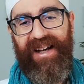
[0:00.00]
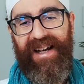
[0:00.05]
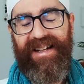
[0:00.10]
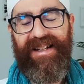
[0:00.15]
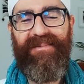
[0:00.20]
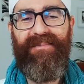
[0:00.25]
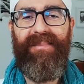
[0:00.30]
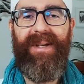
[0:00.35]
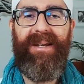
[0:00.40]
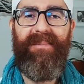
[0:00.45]

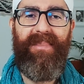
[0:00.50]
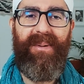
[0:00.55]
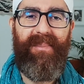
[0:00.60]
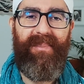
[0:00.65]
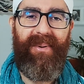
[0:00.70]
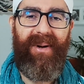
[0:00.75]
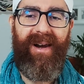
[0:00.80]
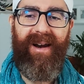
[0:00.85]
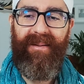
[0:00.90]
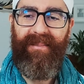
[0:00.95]
and many
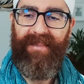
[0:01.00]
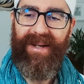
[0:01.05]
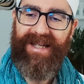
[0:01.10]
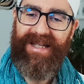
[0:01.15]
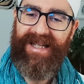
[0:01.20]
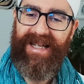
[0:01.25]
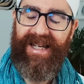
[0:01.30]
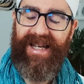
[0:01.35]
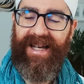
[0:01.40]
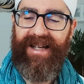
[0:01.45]
people are
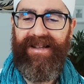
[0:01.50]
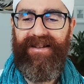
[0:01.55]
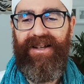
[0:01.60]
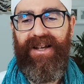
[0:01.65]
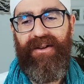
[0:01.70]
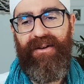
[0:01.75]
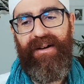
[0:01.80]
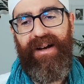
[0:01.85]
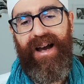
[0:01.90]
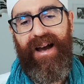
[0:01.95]
busy and
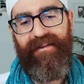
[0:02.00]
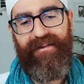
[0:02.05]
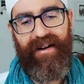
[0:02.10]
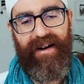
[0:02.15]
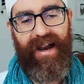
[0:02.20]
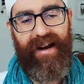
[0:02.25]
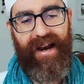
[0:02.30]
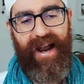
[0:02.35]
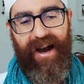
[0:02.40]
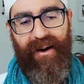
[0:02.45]
they don't have
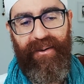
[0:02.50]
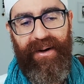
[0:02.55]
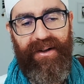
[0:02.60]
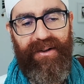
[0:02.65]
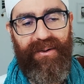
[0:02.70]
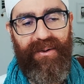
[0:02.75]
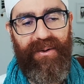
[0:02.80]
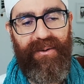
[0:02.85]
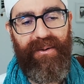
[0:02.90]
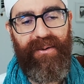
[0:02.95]
an hour
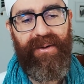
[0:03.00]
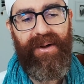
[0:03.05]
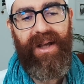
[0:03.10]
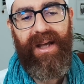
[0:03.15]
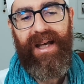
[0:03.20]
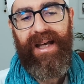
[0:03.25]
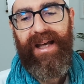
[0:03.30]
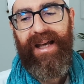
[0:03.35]
to do